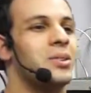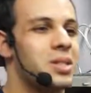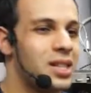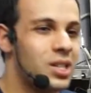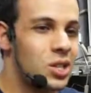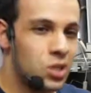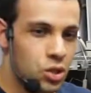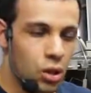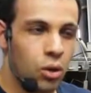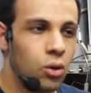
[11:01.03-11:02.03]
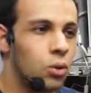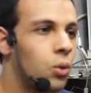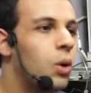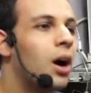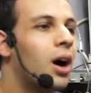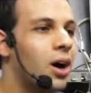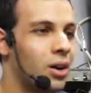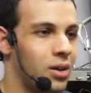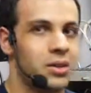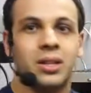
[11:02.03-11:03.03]
else it is so
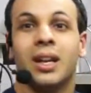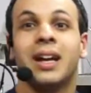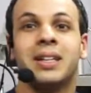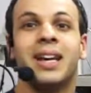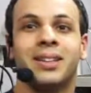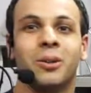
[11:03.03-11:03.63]
hard to not